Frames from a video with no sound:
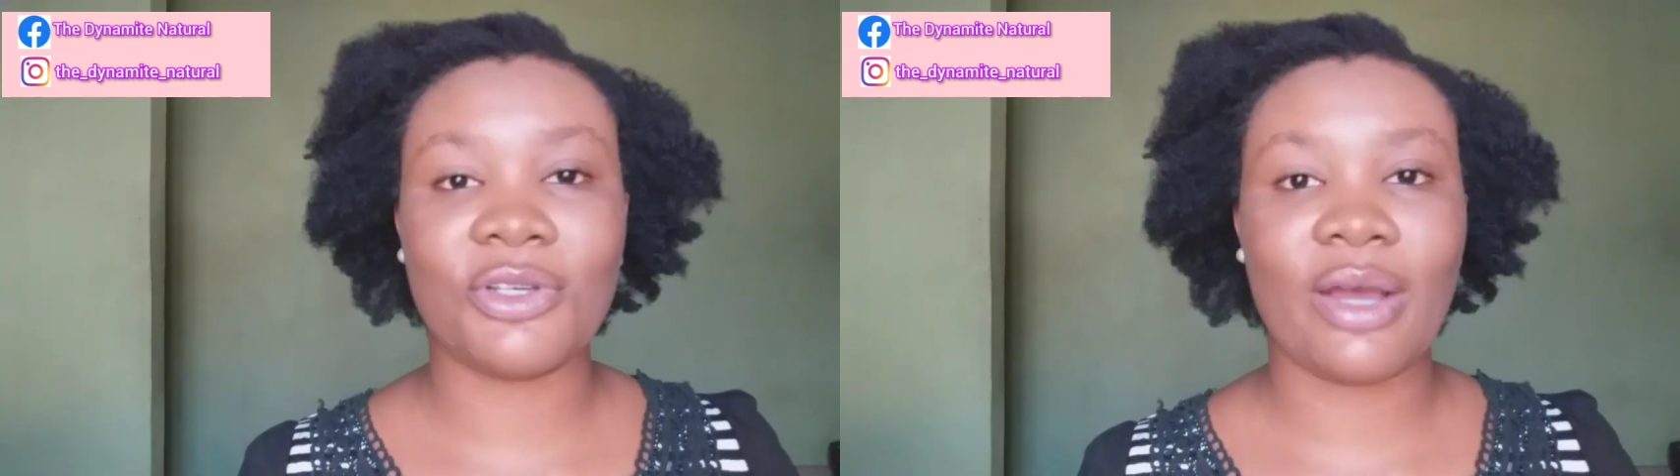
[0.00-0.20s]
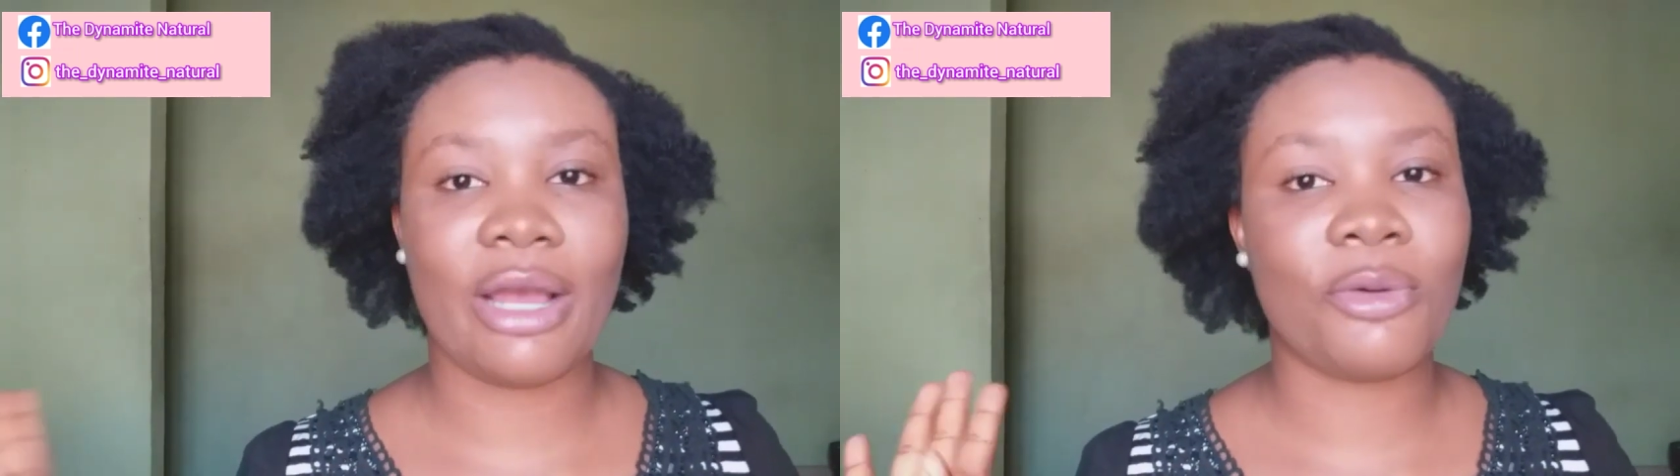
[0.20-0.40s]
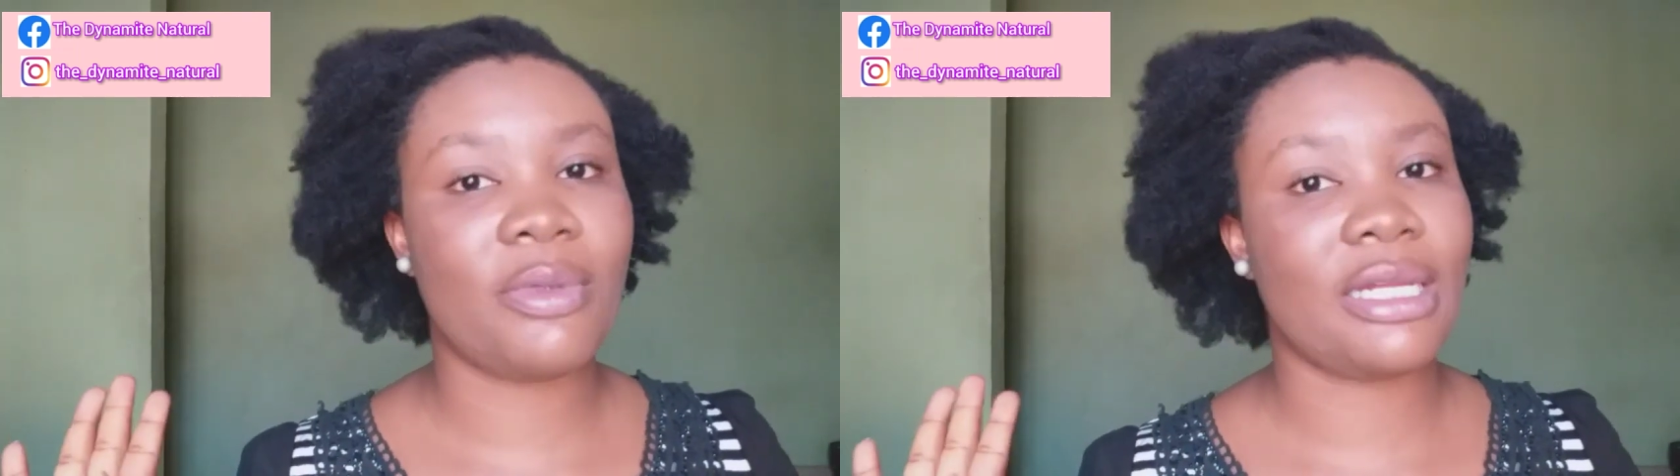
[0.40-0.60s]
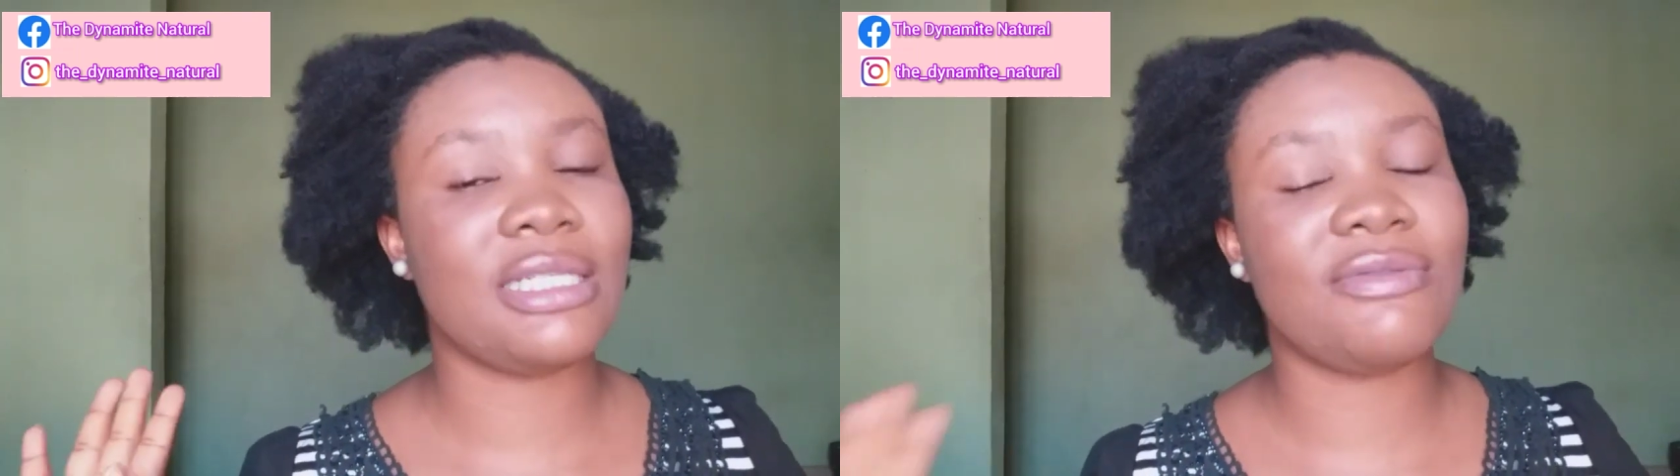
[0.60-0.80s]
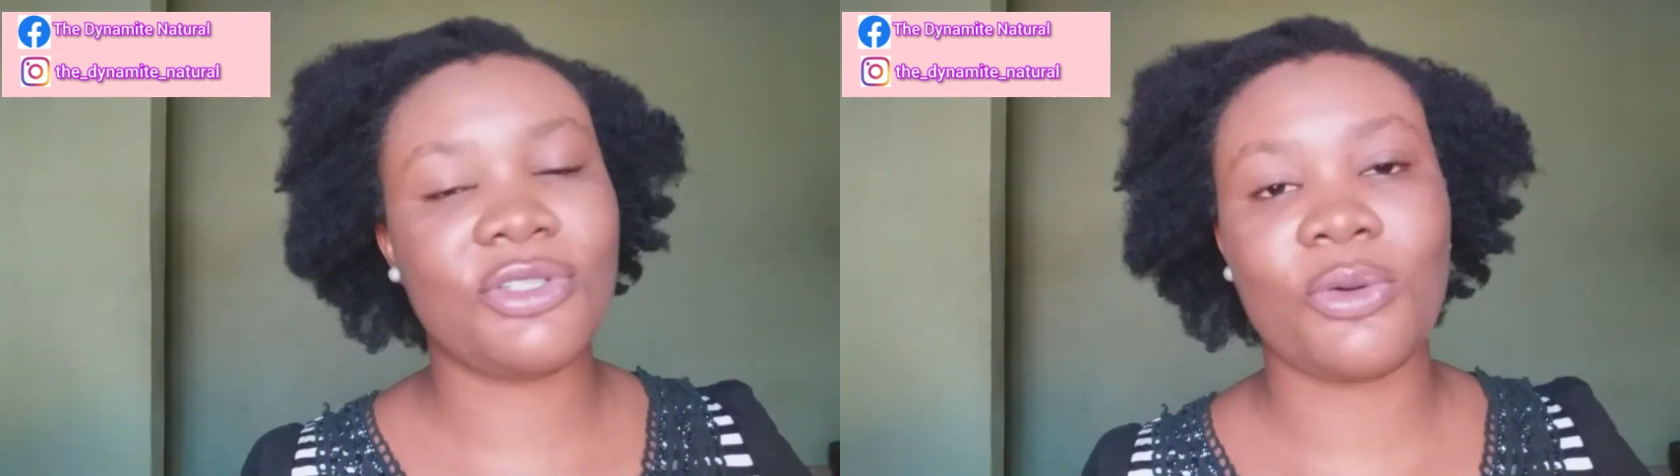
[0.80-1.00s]
I hope that this
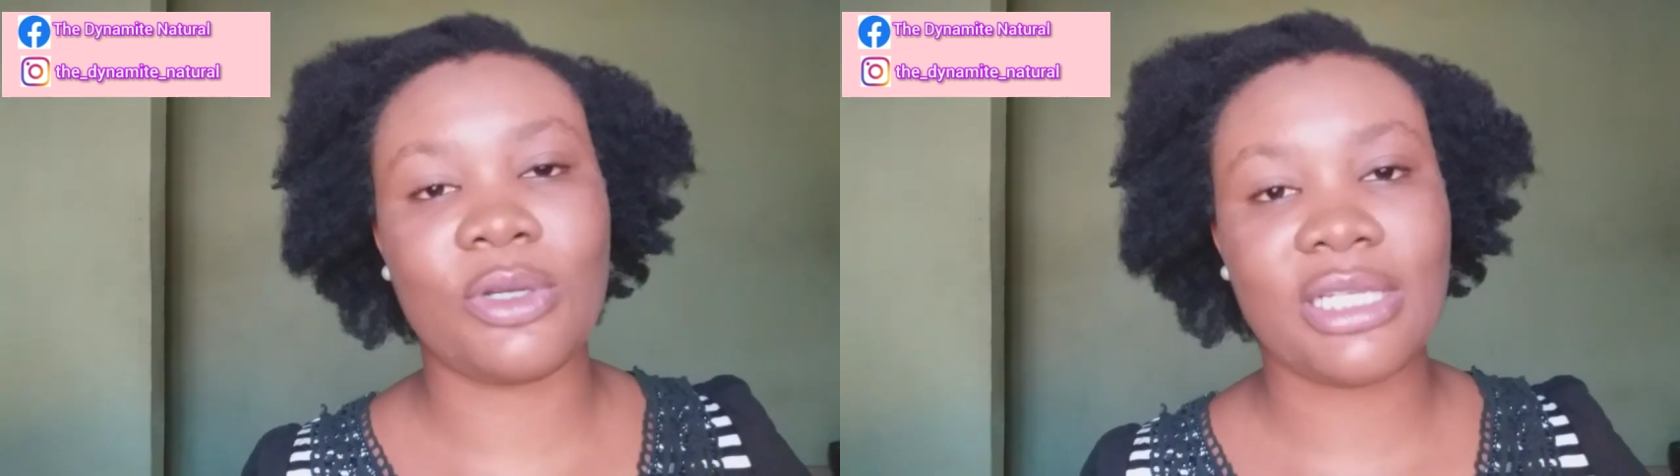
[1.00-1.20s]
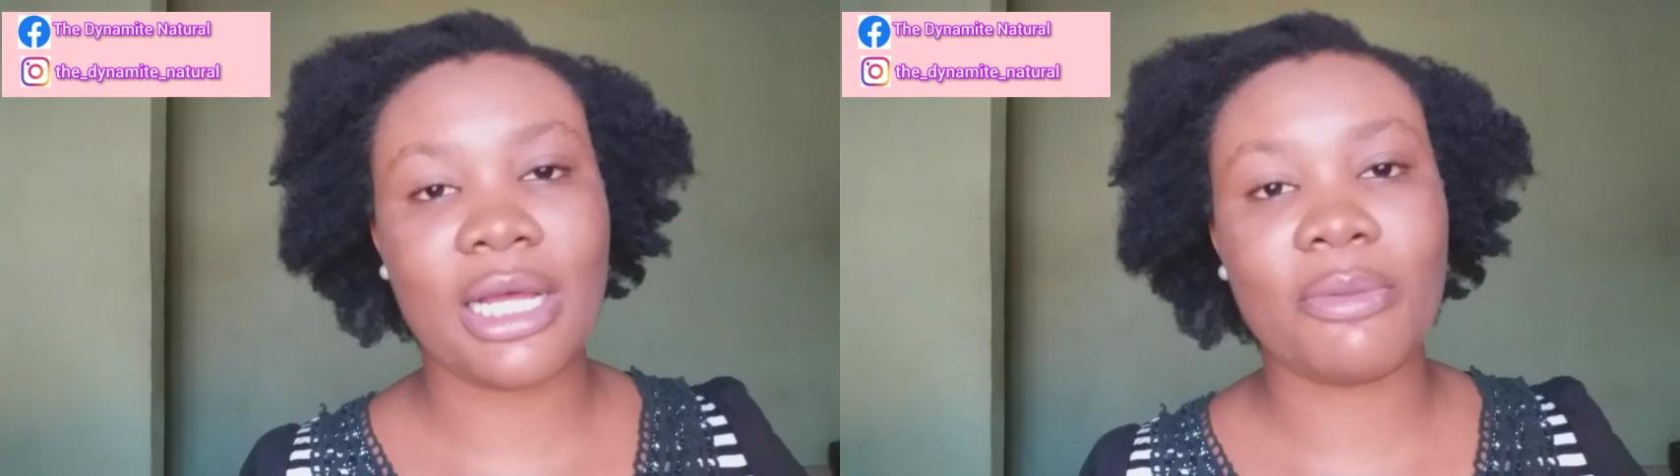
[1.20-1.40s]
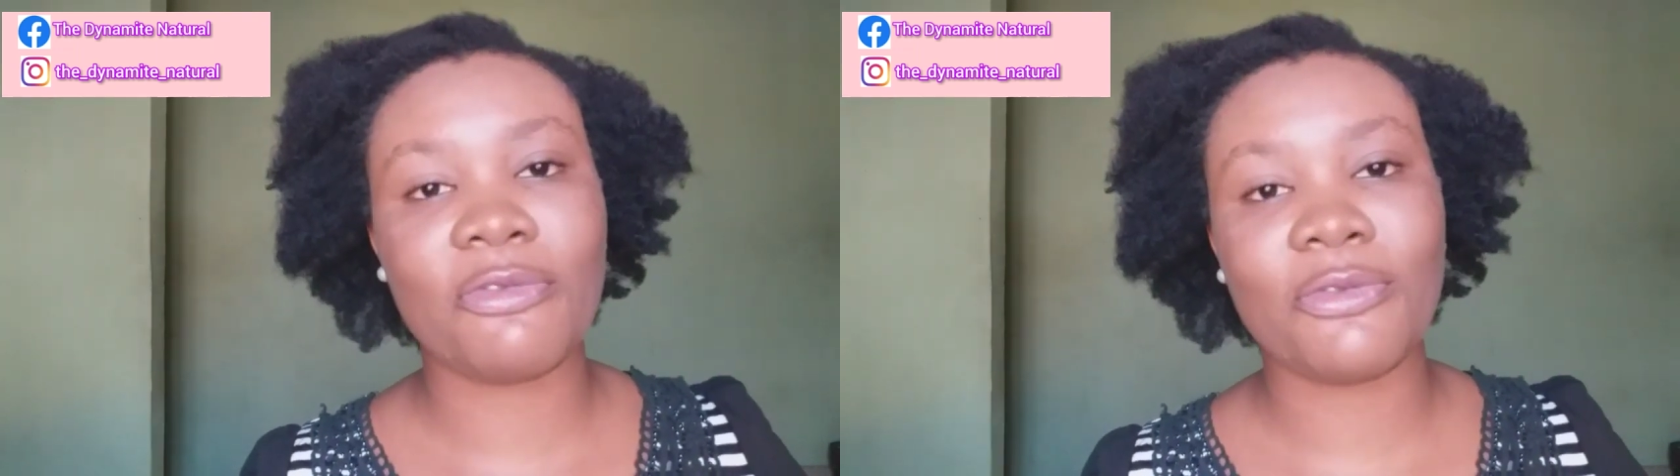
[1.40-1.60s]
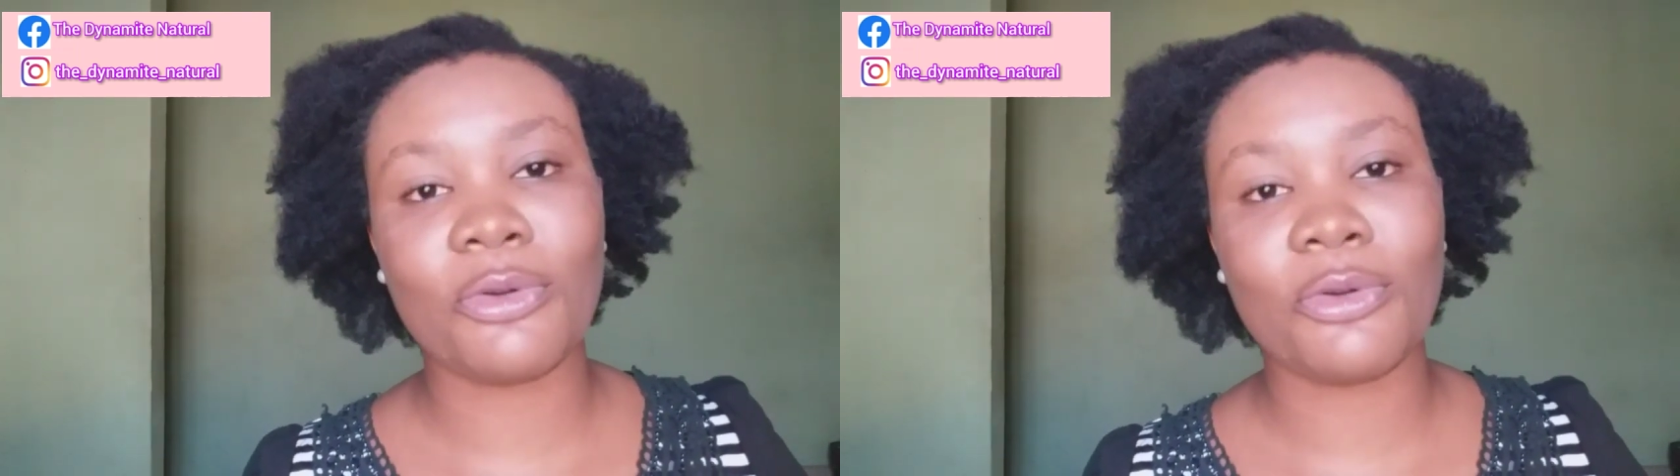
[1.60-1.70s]
video was helpful.